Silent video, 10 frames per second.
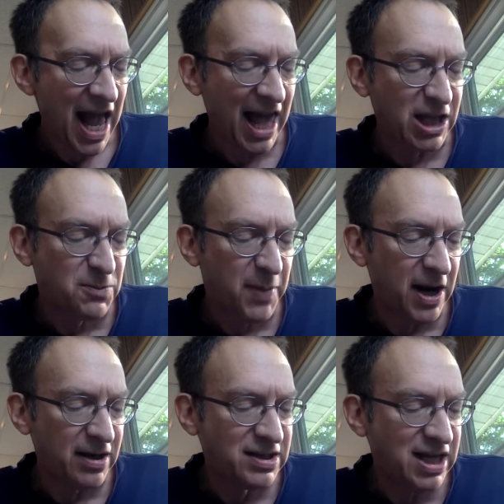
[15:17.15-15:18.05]
and its
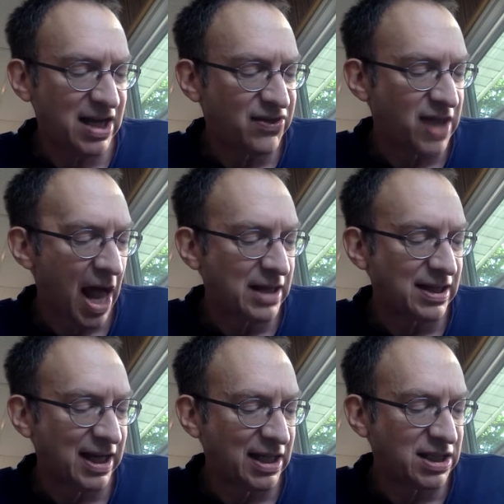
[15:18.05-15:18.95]
bared teeth knocked
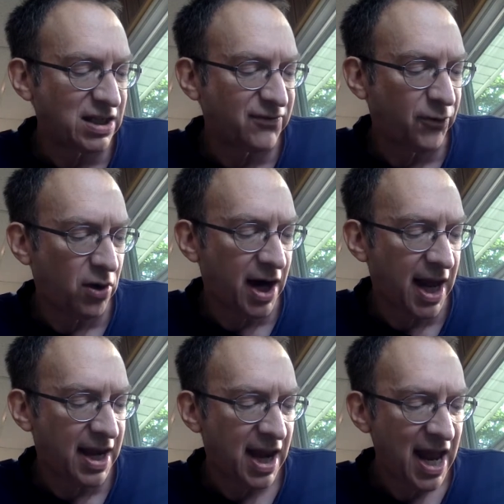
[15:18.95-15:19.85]
against his
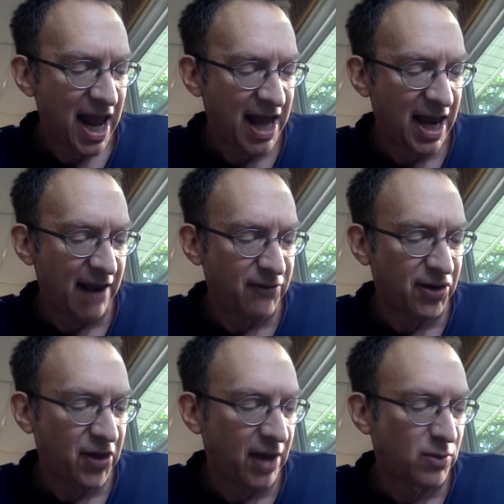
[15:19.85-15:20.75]
forehead, and
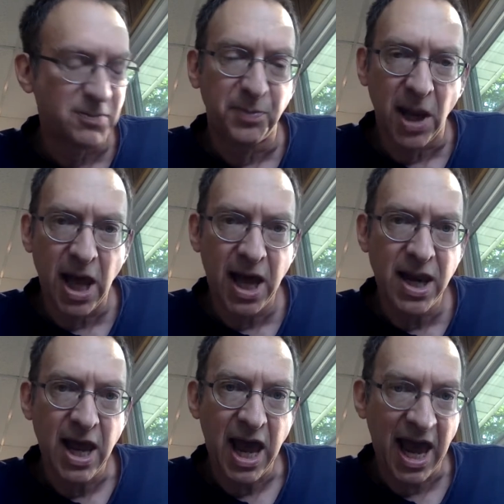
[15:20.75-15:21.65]
everything was
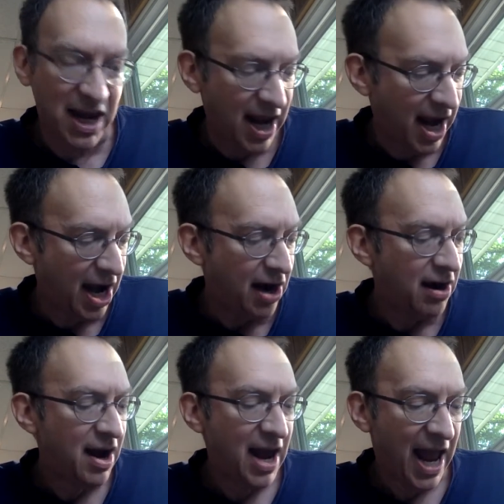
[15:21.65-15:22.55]
blood and
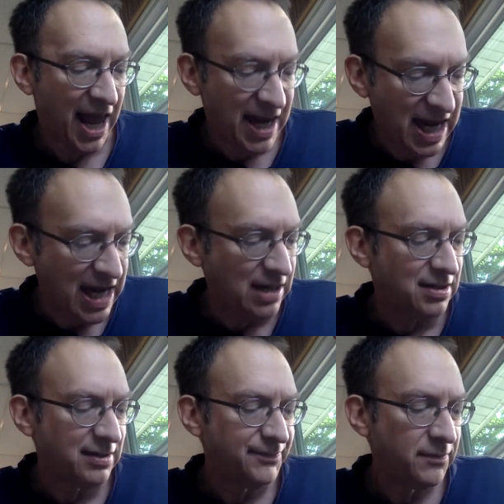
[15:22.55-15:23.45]
hair and
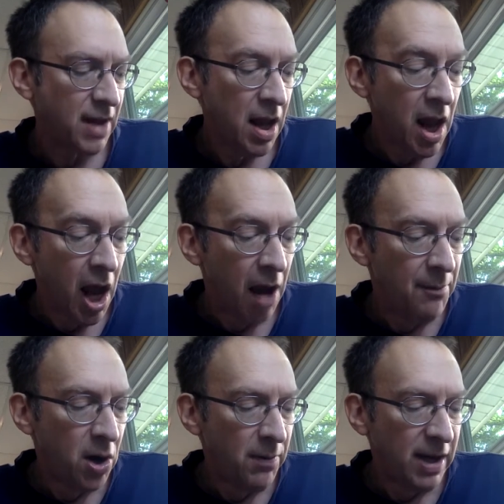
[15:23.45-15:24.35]
heat. A
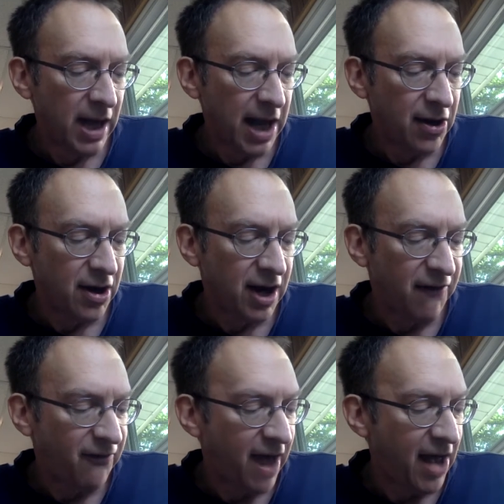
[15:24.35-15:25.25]
moment later, he
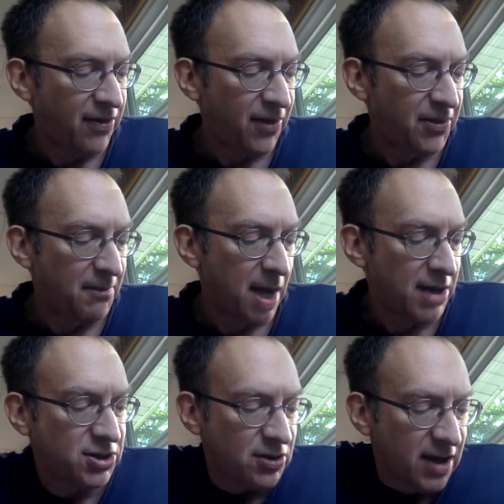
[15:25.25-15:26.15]
found that the
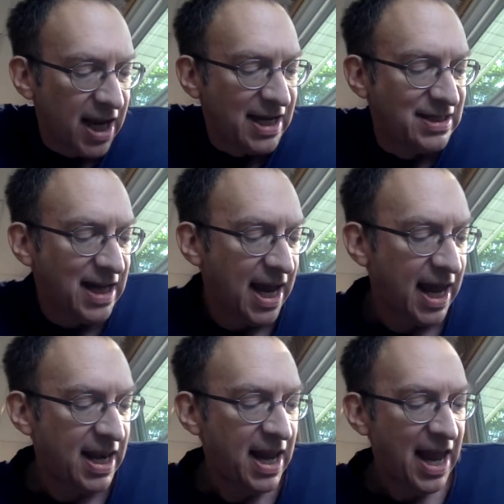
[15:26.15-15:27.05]
monster lay
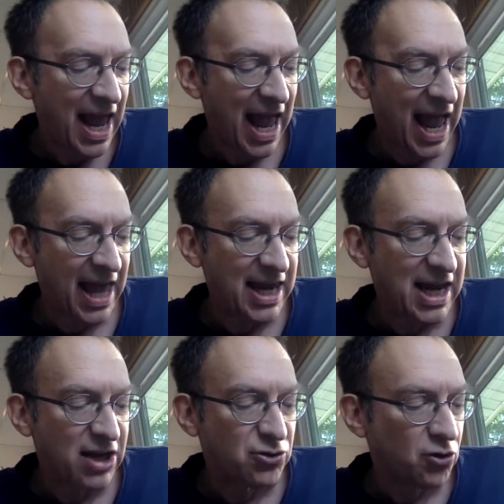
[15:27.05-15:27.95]
dead, and
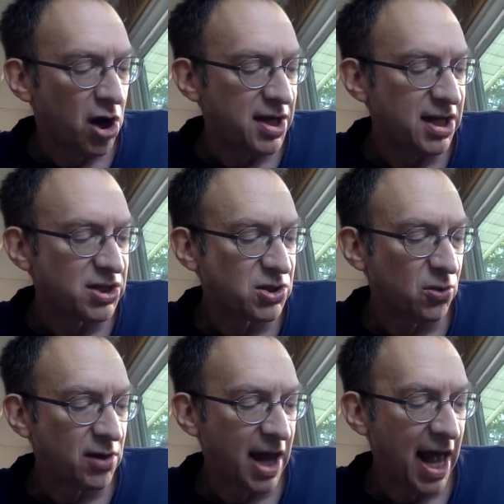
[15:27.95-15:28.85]
he had drawn his
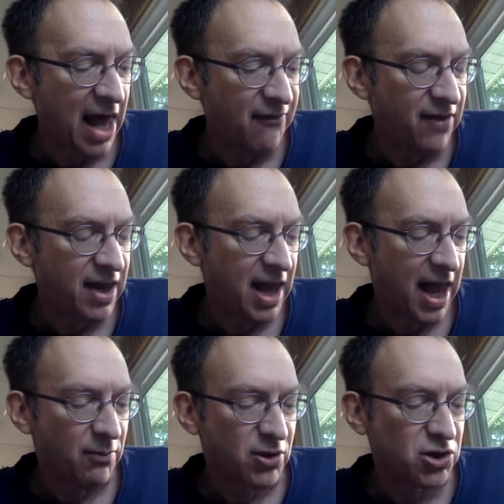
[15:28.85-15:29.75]
sword out of it
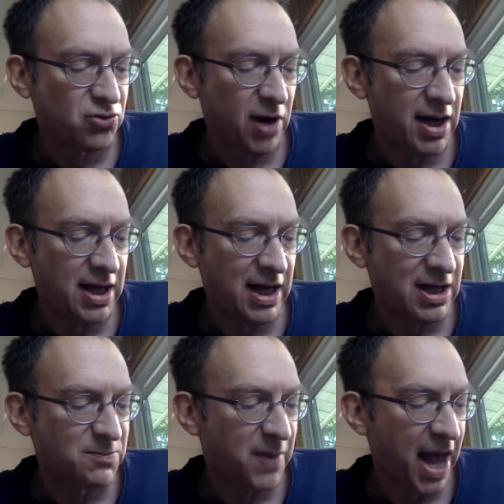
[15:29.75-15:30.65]
and was straightening
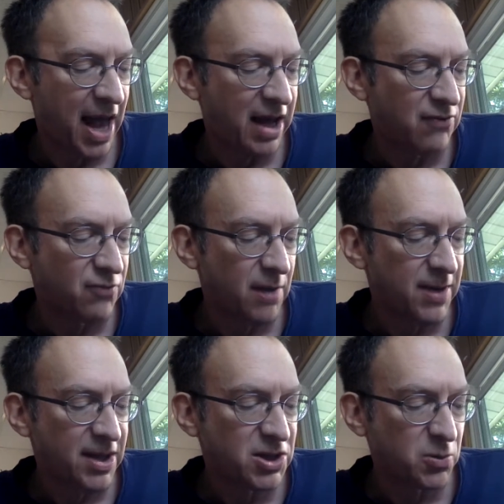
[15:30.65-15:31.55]
his back and
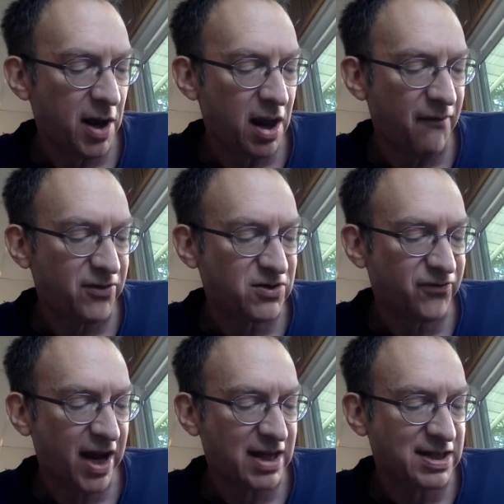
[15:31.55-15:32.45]
rubbing the sweat off his
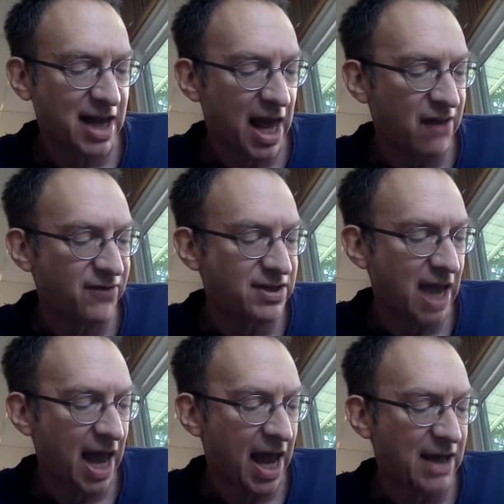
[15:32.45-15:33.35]
face and out of his
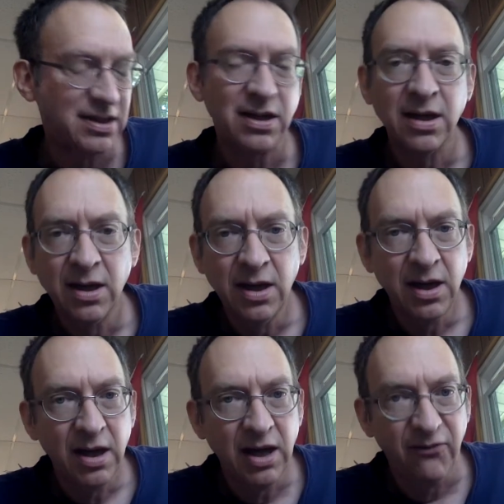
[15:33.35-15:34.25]
eyes.
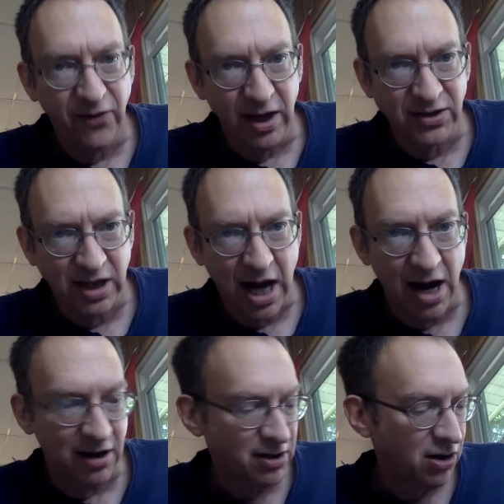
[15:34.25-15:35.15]
He felt
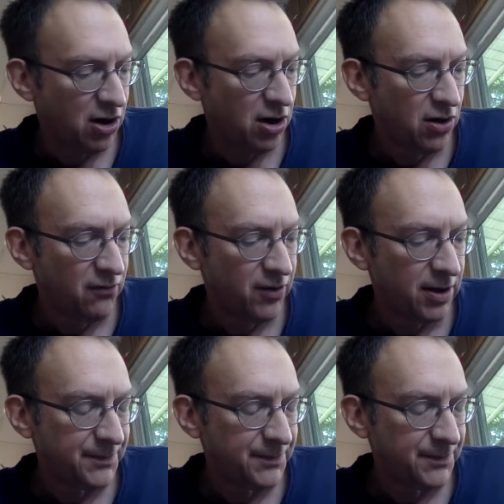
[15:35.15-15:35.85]
tired all over.